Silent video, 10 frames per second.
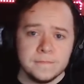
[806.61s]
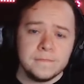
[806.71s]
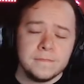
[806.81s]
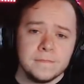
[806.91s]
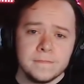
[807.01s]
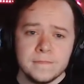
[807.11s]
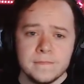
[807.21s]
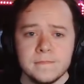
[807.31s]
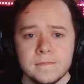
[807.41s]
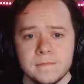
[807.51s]

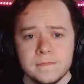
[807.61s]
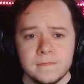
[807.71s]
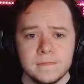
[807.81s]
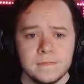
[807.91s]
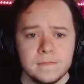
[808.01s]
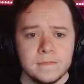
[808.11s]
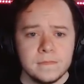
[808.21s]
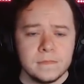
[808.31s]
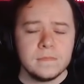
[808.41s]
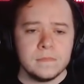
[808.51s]

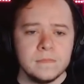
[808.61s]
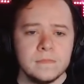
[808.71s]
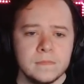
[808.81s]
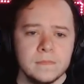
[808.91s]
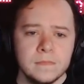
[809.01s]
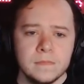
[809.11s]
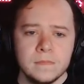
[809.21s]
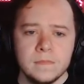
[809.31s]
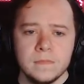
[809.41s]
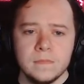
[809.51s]

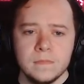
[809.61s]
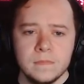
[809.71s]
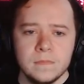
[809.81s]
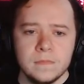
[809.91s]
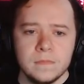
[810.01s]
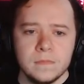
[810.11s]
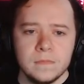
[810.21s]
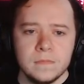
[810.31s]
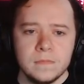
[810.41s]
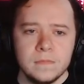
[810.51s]
No words are spoken by the person on screen.